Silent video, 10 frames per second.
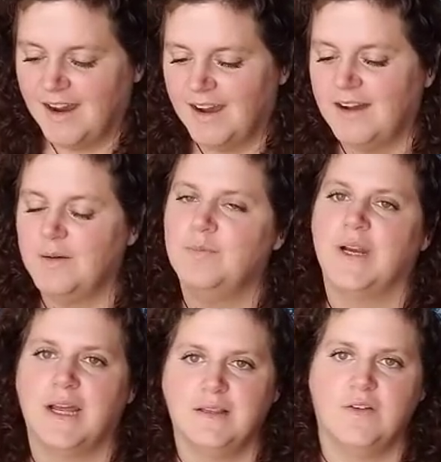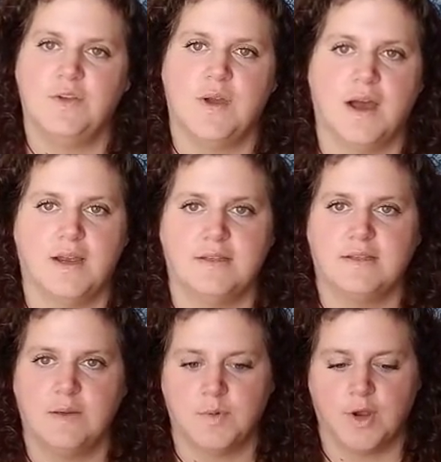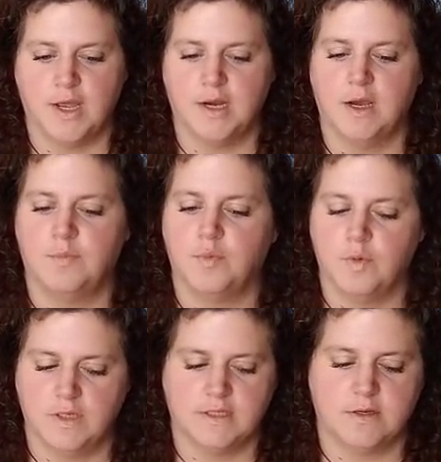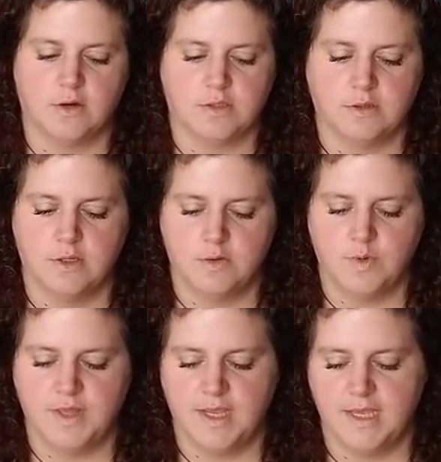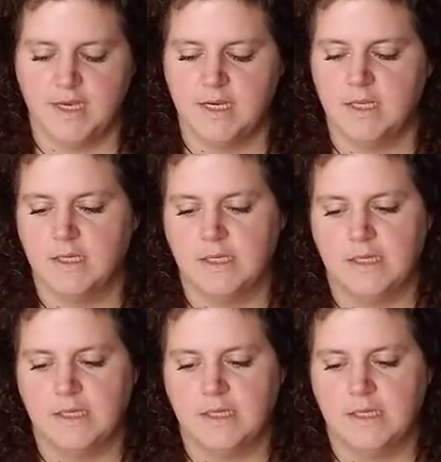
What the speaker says: But I love you guys. Keep your head up. Really start to look within.